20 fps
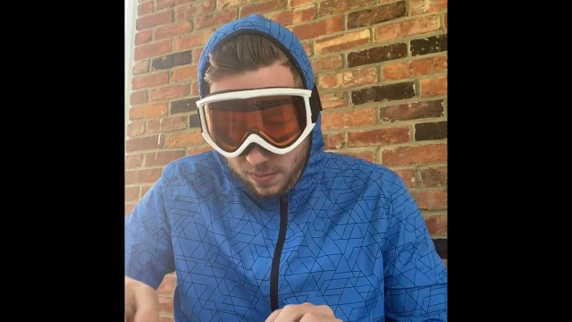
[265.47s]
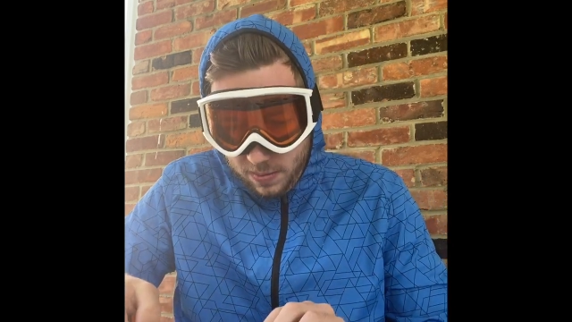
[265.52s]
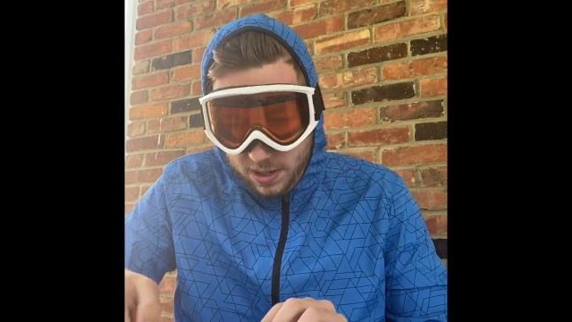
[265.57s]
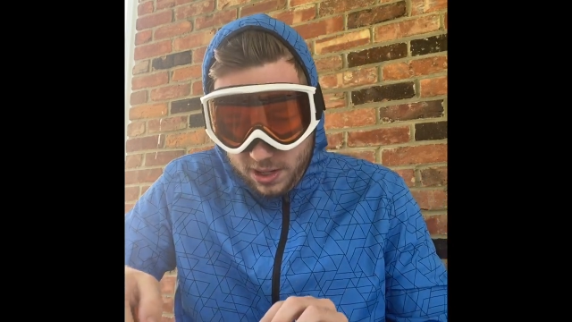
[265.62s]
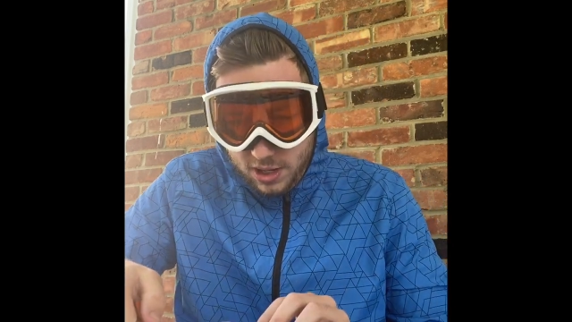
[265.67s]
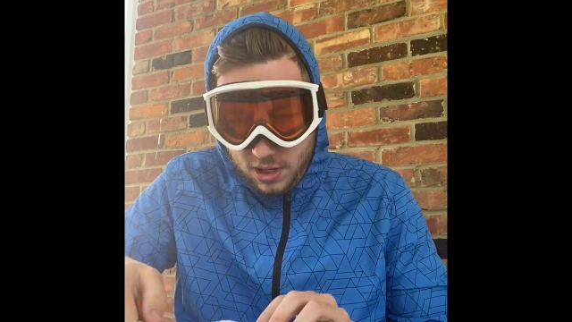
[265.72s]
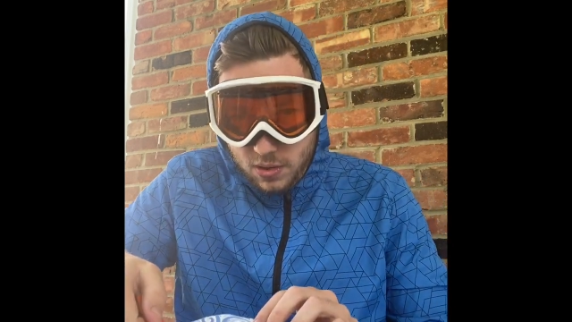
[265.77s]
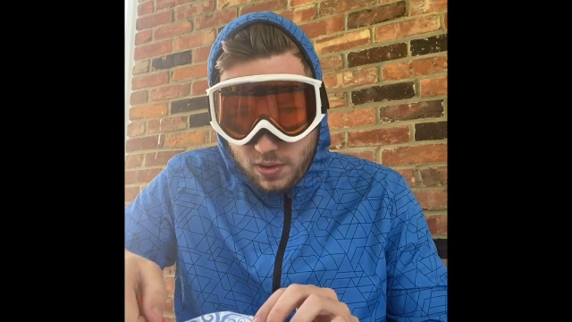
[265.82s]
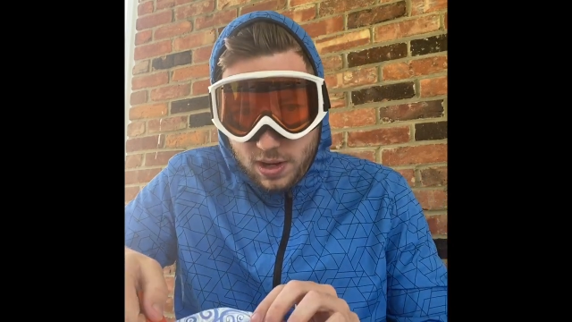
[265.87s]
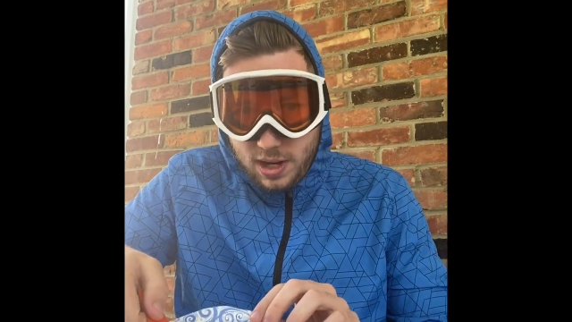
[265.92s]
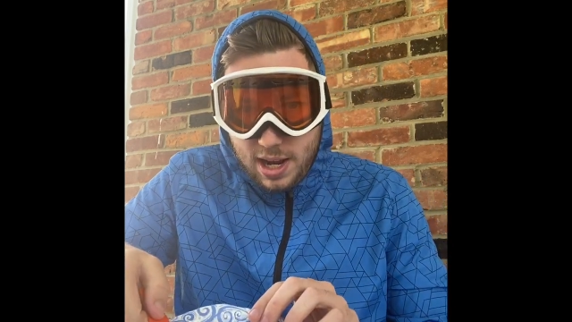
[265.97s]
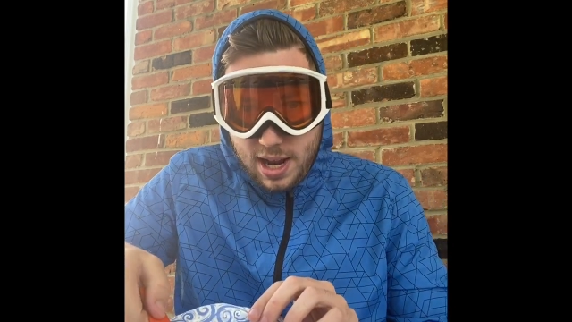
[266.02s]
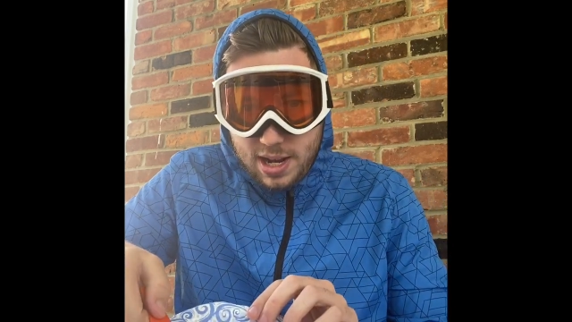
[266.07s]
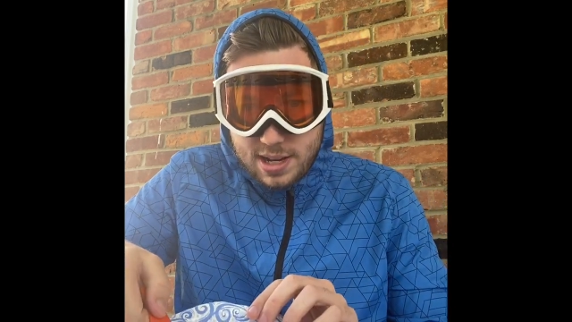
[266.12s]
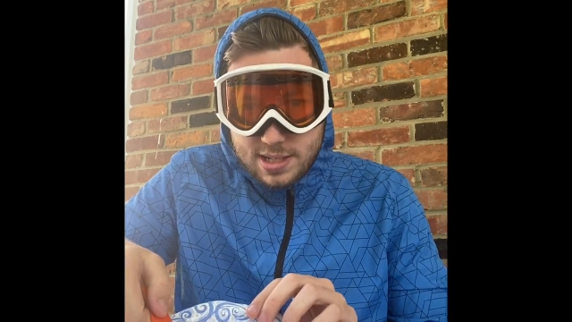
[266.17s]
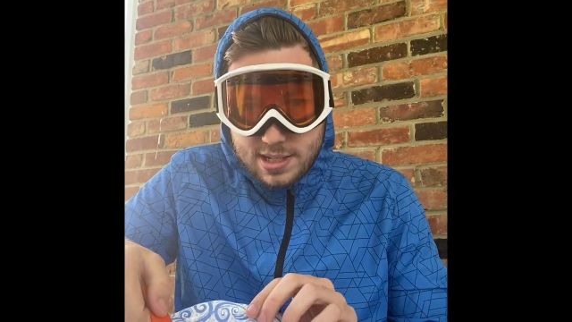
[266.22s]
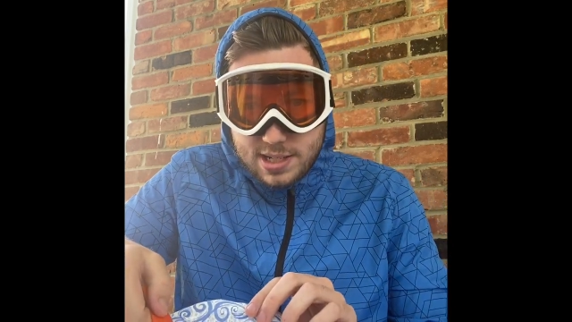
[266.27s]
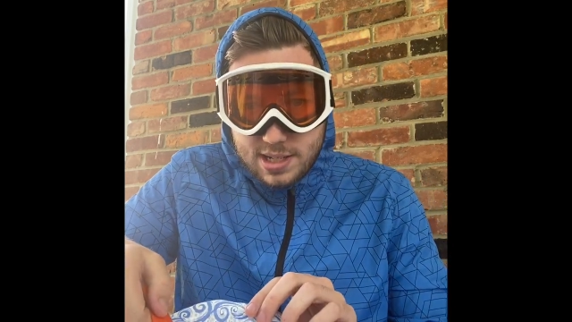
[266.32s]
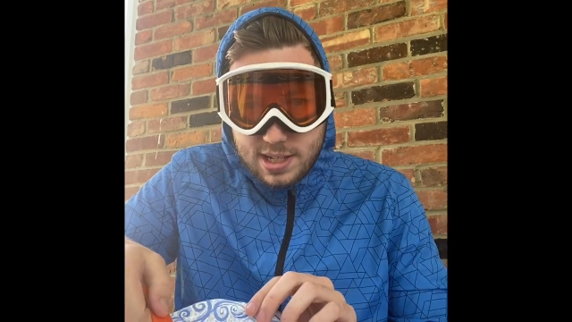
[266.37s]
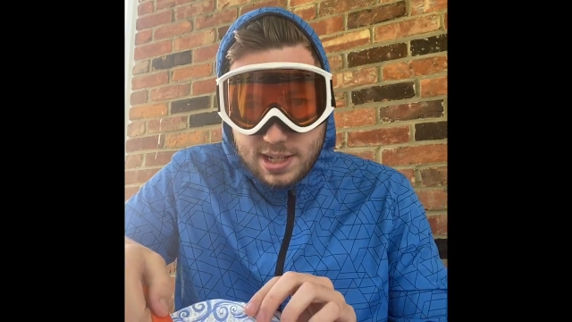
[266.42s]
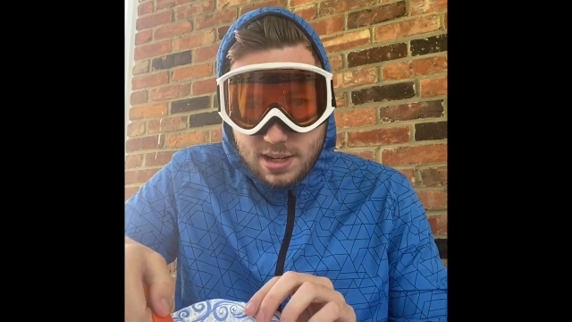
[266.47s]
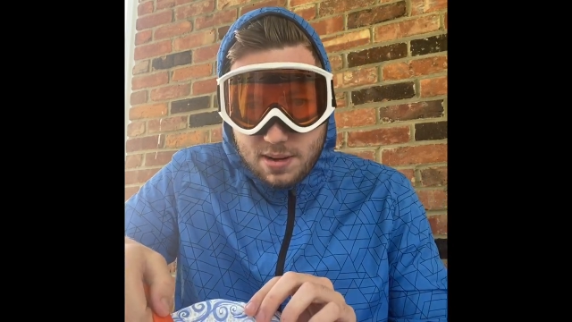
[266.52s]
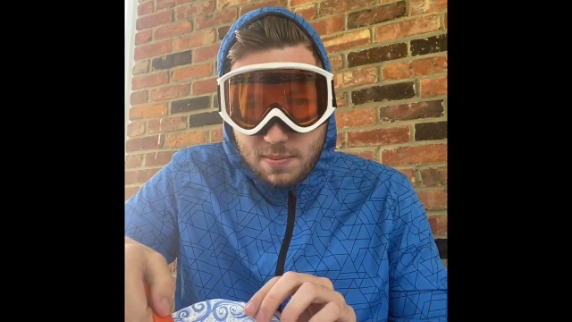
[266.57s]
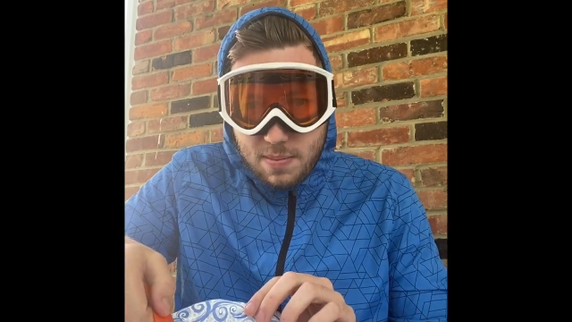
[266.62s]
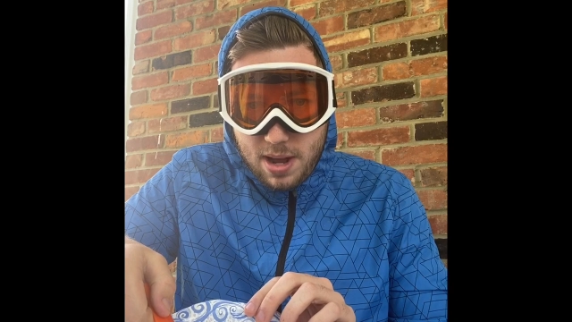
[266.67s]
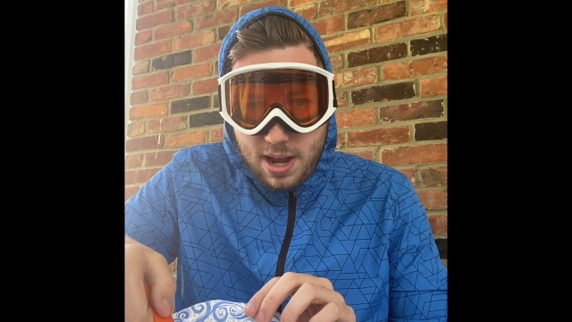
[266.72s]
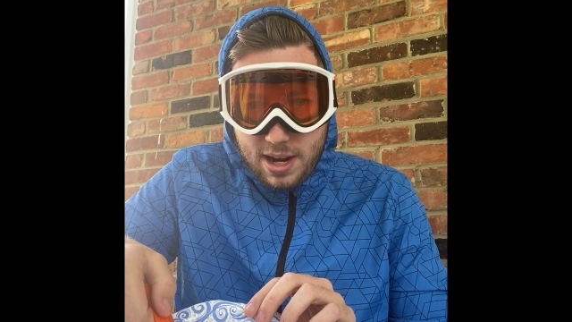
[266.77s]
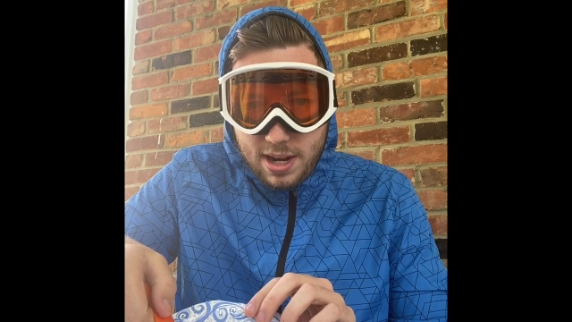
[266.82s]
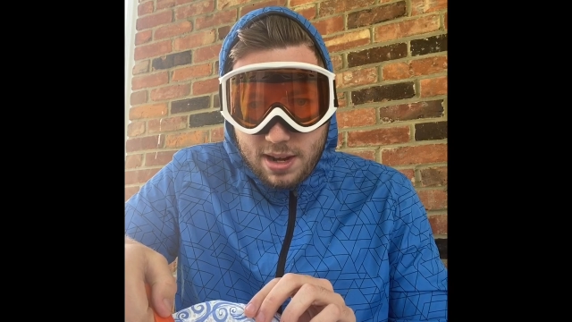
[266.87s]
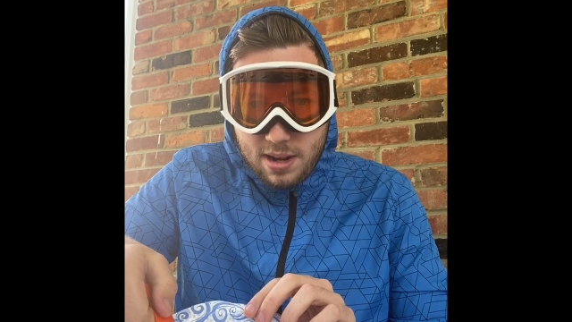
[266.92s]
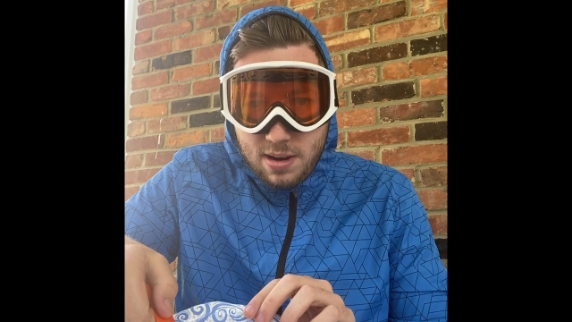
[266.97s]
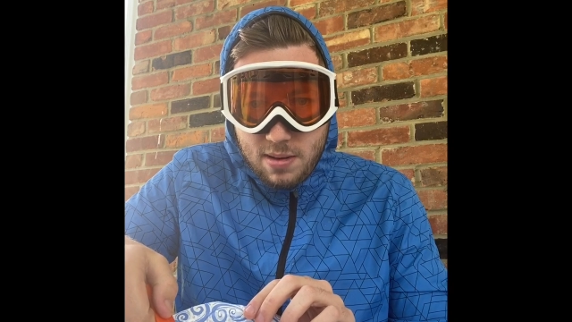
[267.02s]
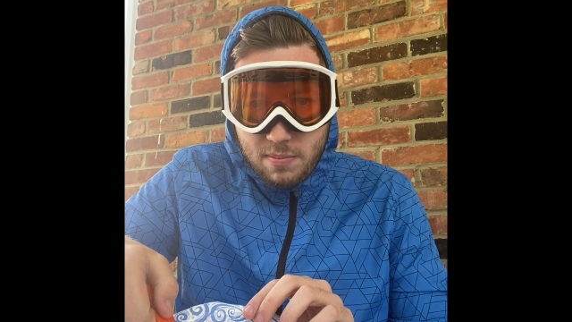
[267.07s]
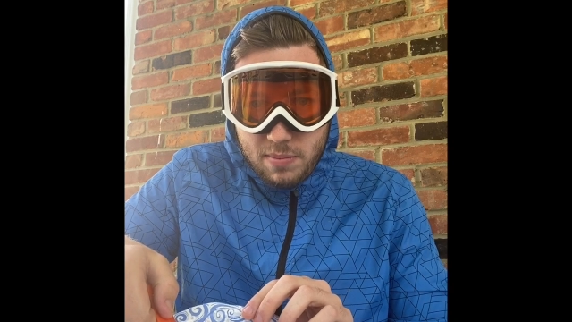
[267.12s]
Here you can kind of see into mine,